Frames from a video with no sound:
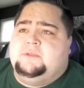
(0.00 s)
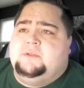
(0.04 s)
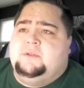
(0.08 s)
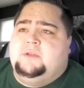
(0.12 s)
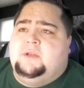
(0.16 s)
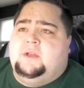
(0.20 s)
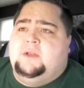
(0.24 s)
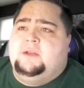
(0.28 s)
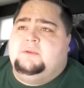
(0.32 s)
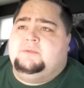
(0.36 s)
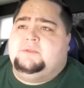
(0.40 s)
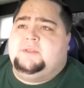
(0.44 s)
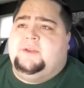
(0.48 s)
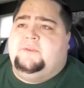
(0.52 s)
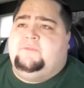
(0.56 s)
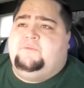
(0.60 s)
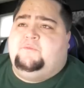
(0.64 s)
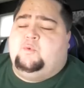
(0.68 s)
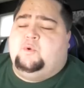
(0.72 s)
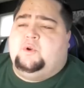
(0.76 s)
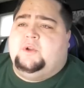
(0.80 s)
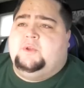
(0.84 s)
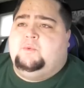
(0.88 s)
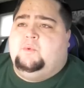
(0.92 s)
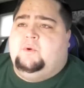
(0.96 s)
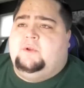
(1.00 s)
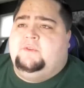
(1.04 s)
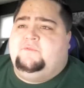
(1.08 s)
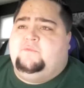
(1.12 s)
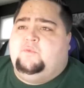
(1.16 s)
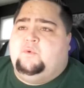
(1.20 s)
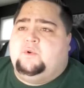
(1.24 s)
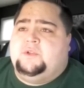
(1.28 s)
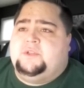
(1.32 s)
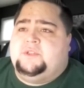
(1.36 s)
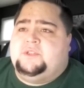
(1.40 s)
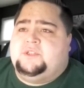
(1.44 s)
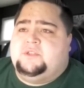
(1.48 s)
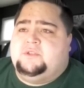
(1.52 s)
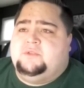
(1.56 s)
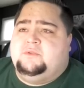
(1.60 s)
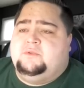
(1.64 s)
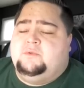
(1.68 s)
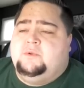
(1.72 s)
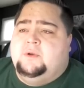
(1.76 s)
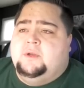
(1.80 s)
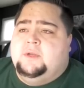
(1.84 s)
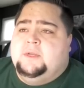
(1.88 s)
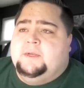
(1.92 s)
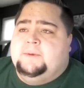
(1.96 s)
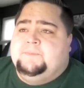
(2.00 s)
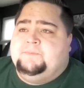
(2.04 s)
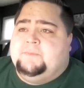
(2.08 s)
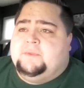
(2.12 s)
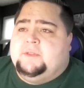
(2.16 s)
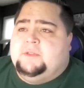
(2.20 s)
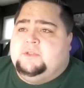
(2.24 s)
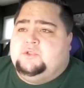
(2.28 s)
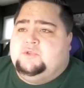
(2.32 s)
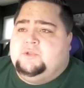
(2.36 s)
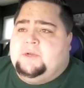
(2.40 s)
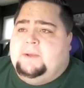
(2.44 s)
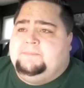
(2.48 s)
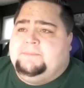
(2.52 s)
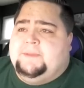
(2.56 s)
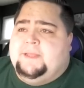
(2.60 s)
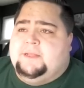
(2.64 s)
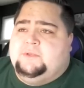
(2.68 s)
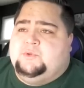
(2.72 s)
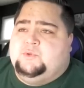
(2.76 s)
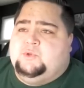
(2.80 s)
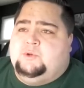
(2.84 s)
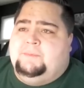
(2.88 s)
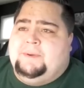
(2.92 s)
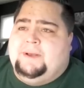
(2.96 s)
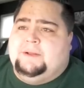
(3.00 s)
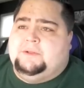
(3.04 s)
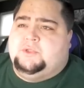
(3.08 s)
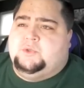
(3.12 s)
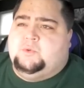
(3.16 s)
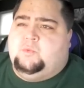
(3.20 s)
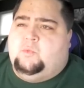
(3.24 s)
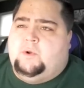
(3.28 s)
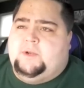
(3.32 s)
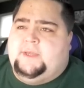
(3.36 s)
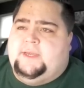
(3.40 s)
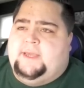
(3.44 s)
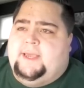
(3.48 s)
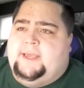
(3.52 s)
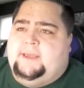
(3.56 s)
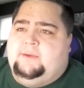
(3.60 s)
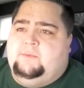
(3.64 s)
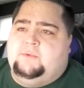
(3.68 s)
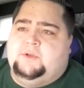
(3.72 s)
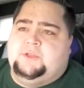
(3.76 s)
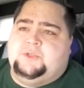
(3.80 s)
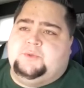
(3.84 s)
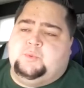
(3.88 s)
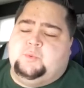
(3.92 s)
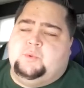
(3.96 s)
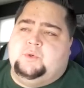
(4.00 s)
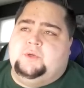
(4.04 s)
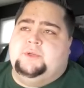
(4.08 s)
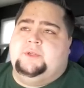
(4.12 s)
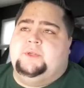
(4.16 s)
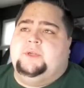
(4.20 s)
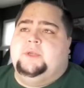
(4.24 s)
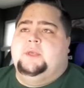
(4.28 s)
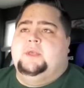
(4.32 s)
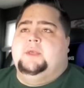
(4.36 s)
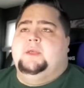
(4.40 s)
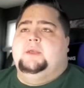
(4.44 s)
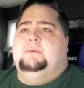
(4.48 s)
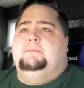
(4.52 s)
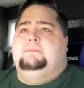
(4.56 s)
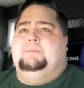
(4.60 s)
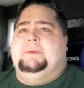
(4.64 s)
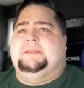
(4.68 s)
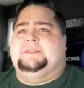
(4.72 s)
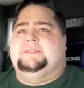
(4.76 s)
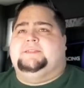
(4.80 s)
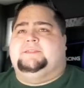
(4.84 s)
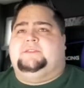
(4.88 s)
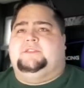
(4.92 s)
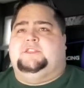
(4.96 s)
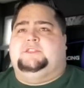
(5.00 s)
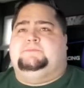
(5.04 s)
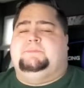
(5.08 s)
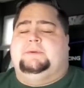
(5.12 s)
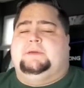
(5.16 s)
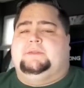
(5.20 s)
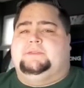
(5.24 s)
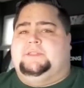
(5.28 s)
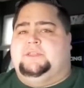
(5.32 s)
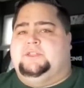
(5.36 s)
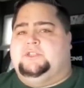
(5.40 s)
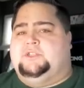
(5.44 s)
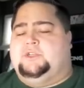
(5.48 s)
Uh, it was yeah, forty-one, forty-two. Dropped down to about twenty-eight, which would basically spell these